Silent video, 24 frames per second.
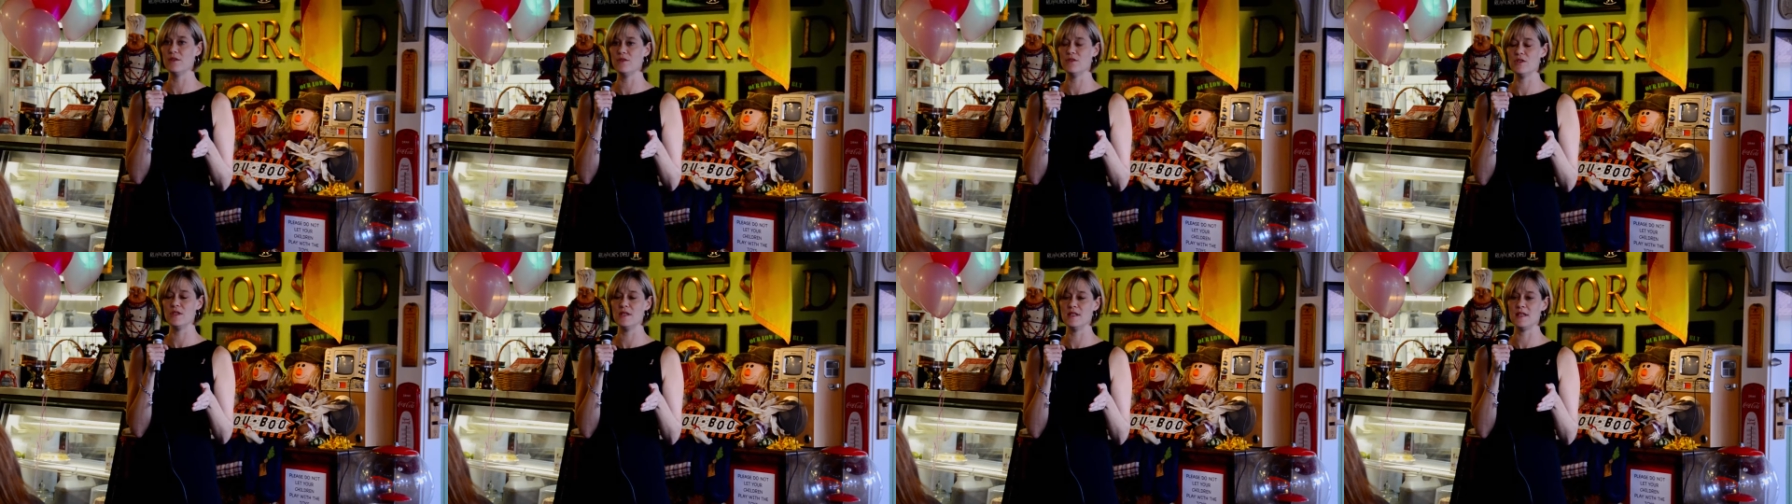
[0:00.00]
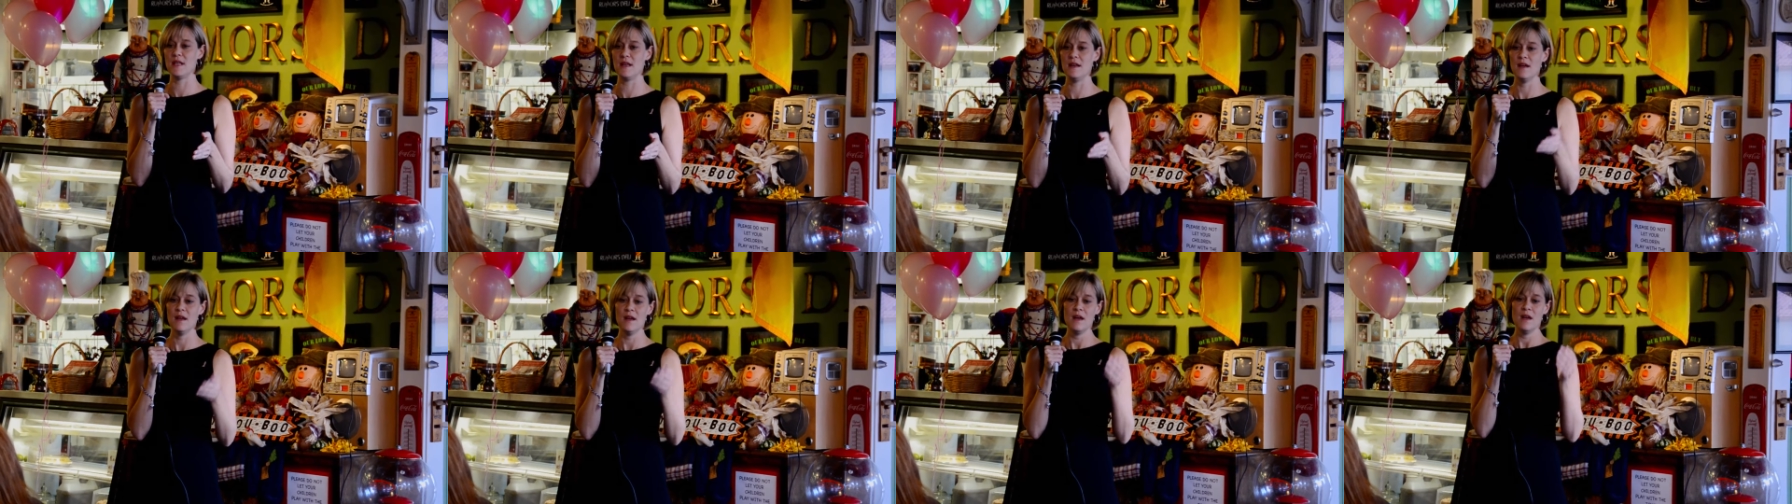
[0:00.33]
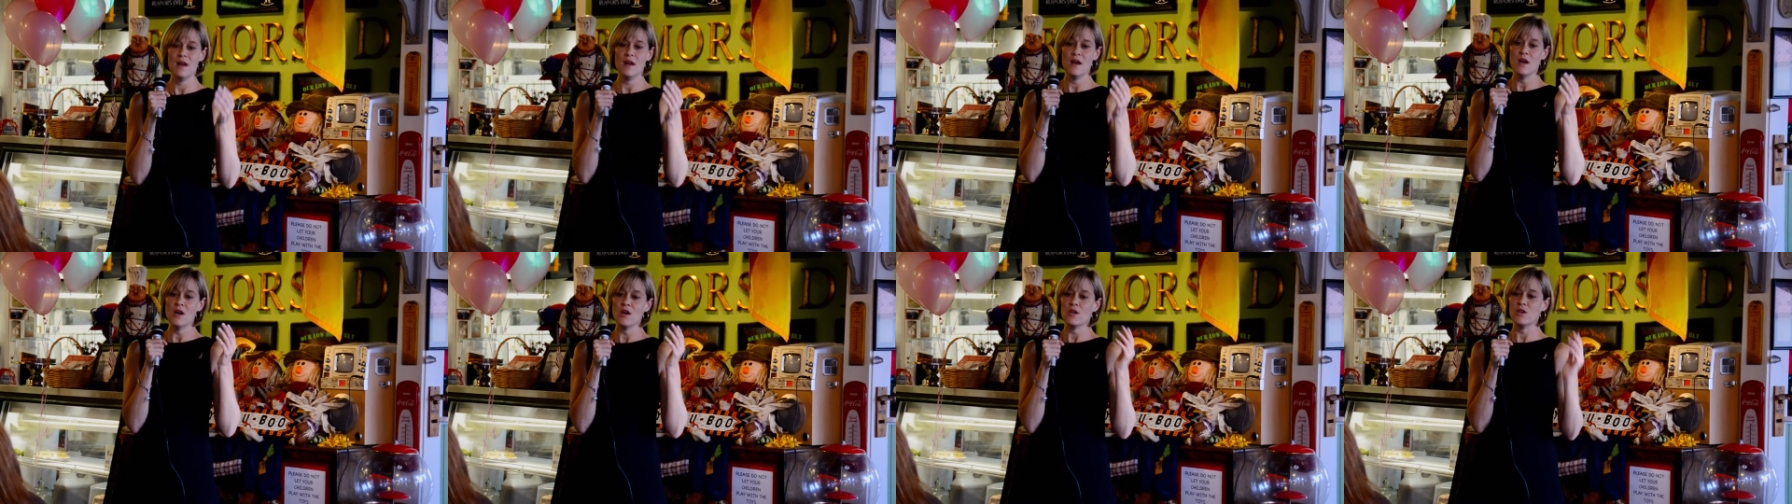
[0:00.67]
She said,
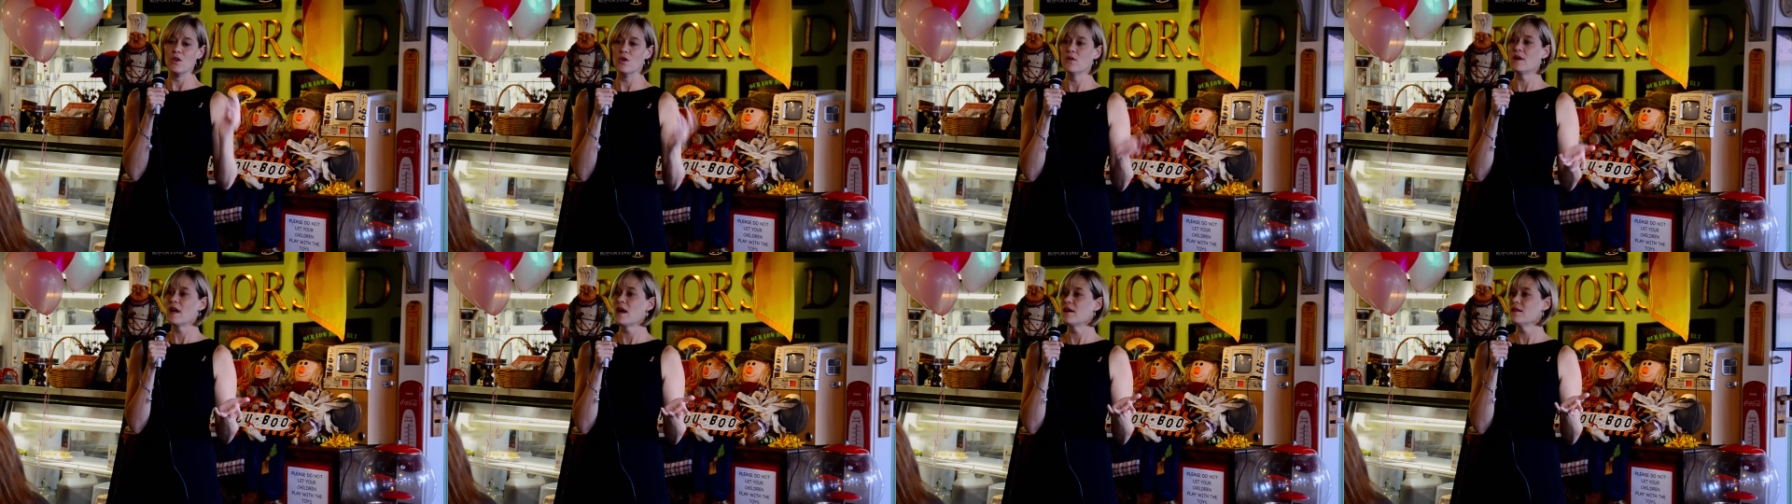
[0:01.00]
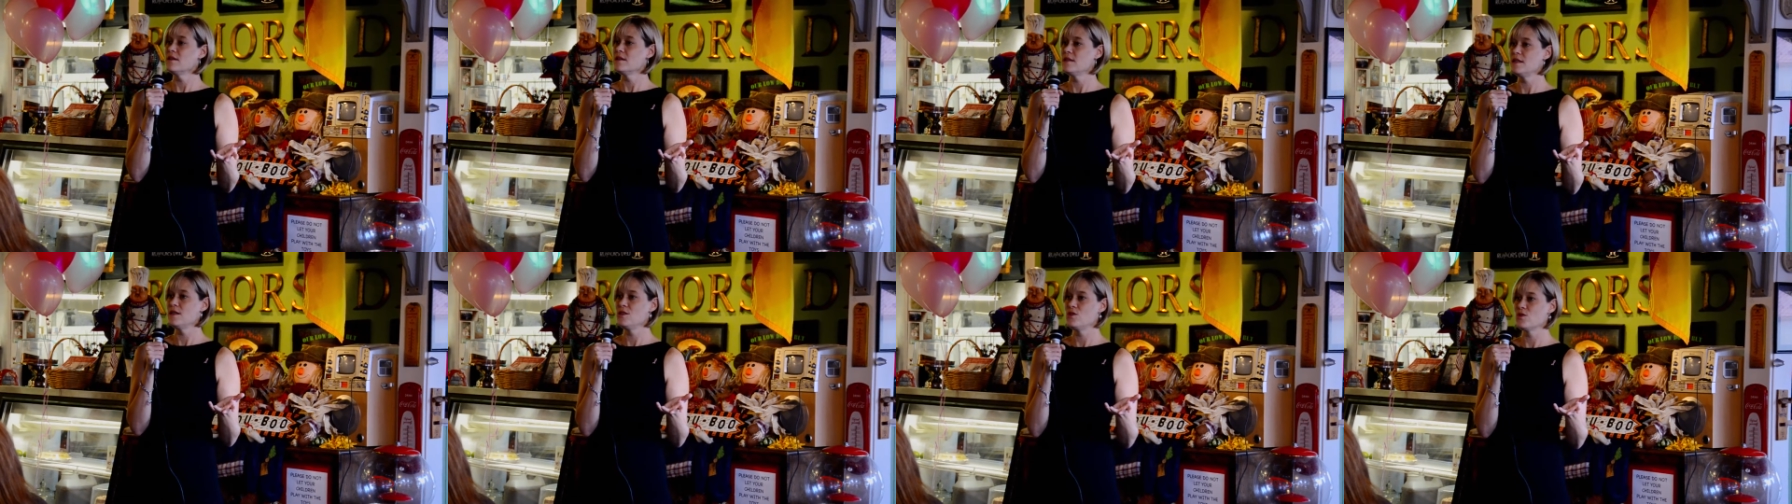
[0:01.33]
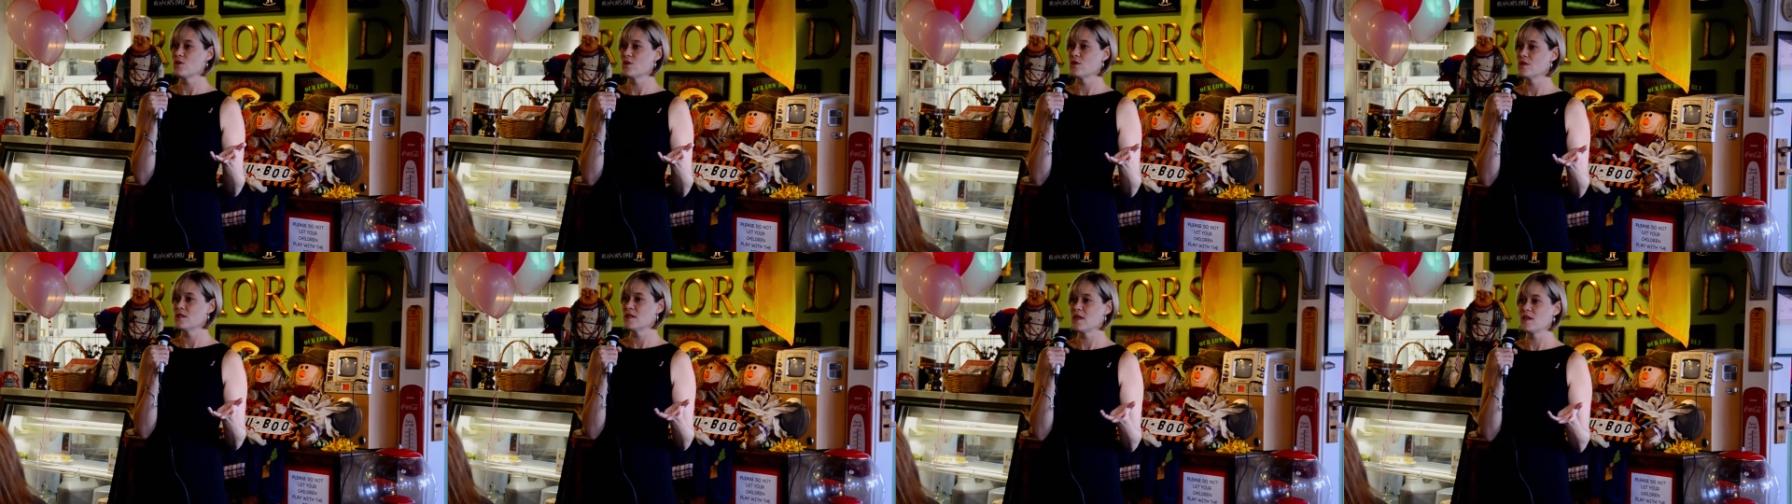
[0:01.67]
go down and see
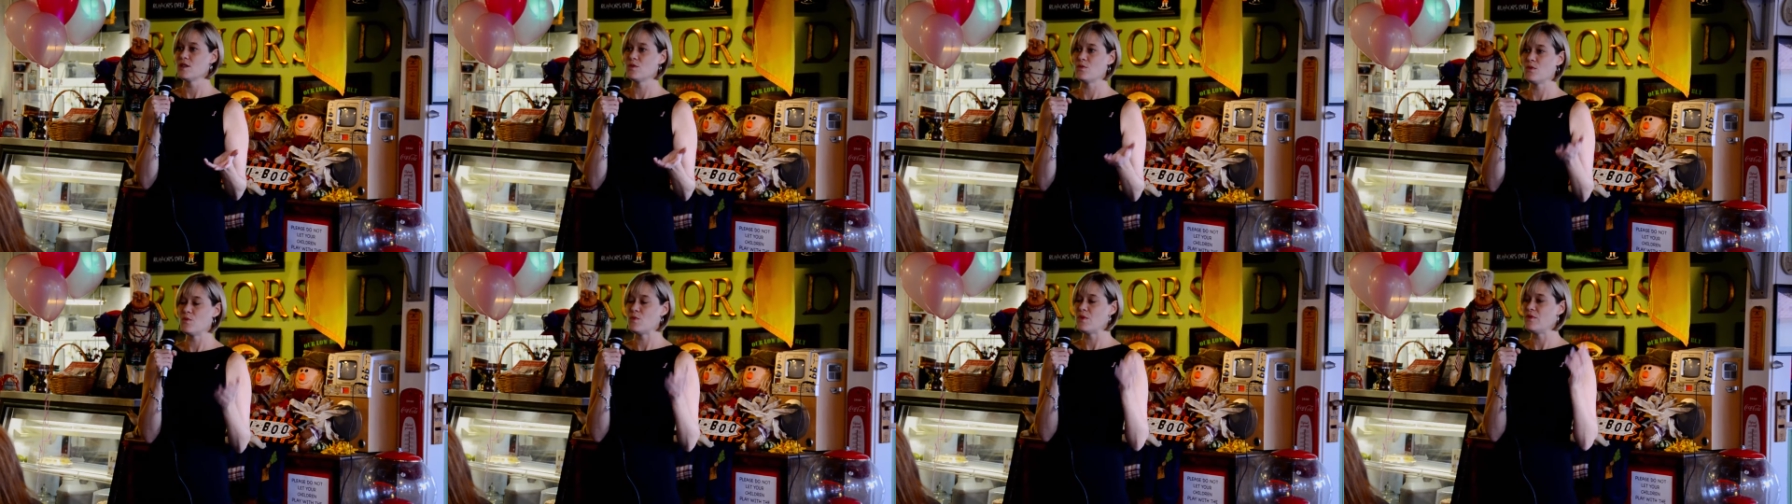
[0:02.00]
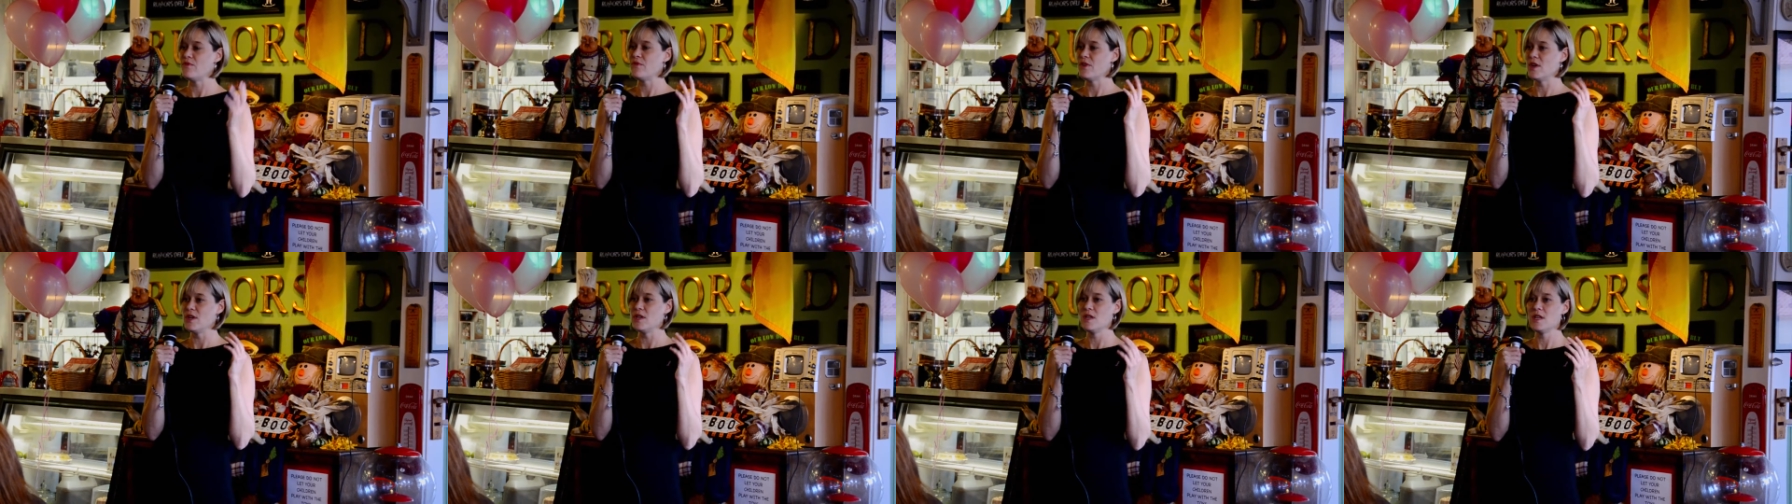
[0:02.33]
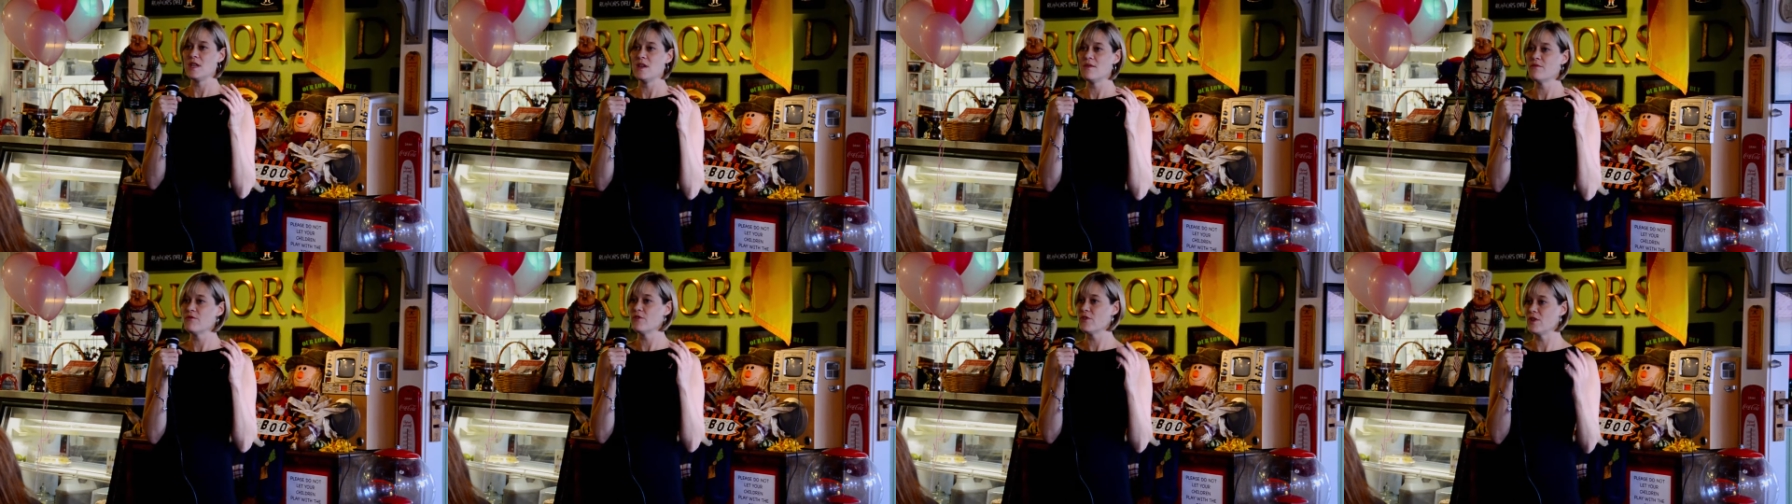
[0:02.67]
George Sledge. We've been funding
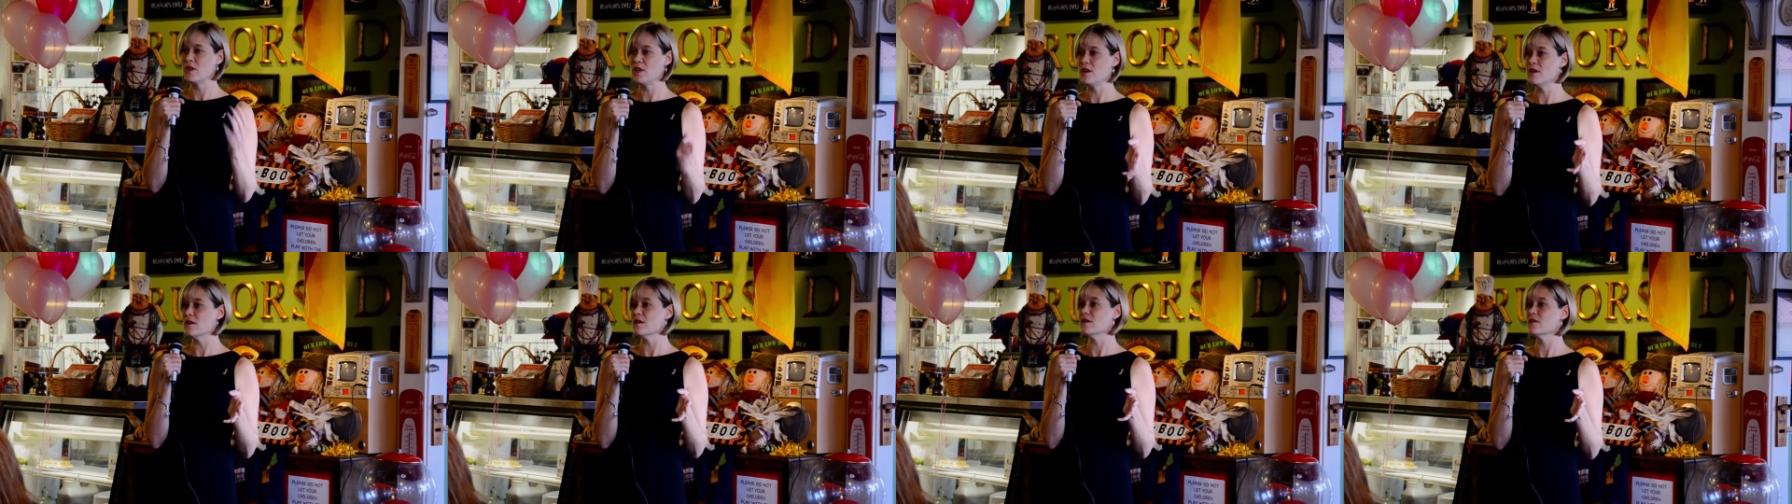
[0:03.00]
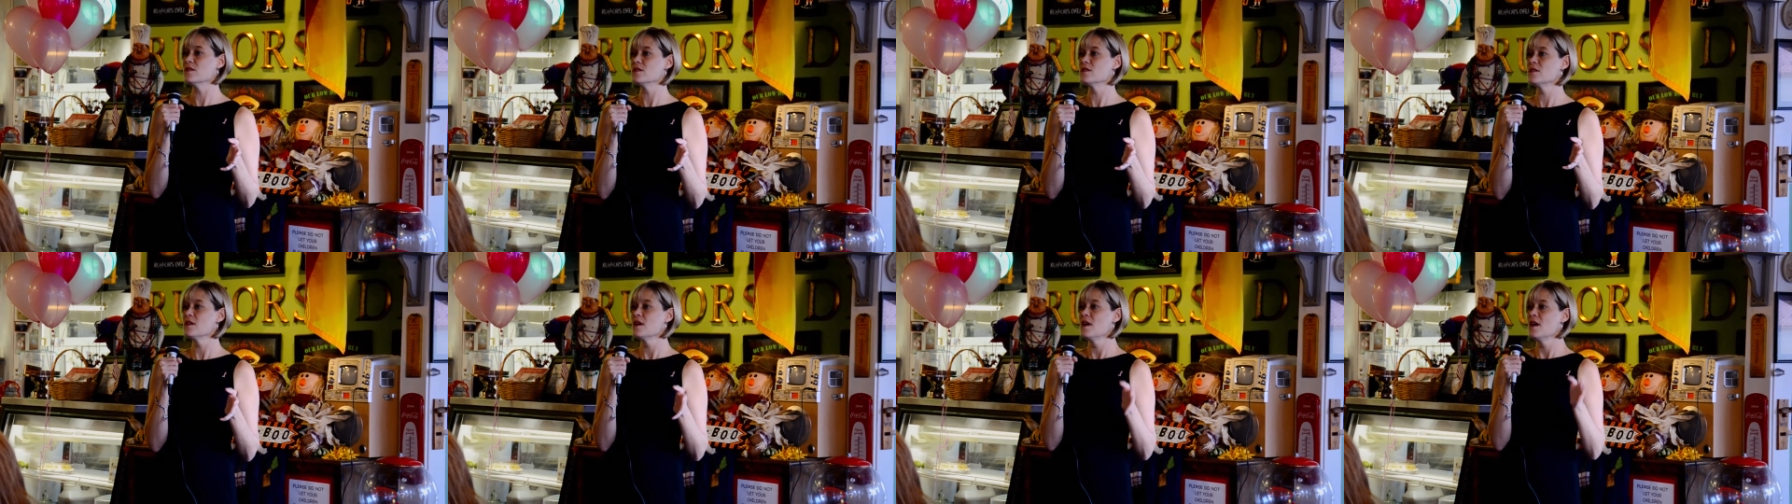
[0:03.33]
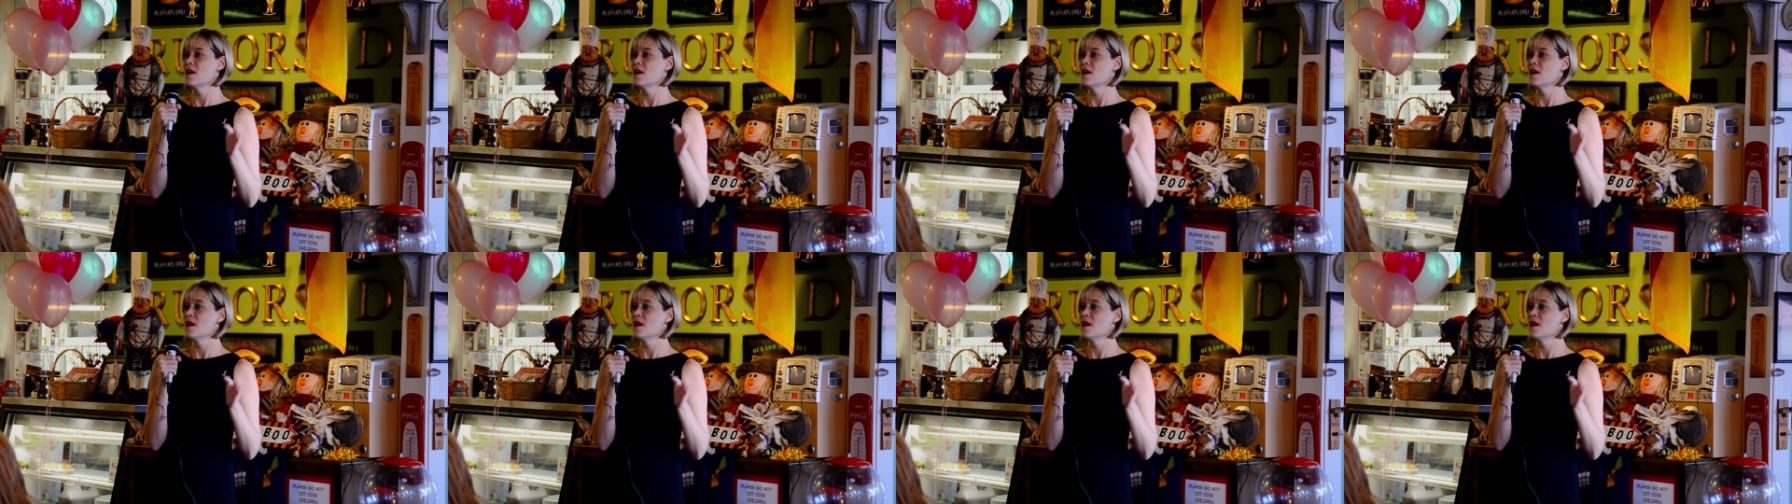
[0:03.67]
him for years.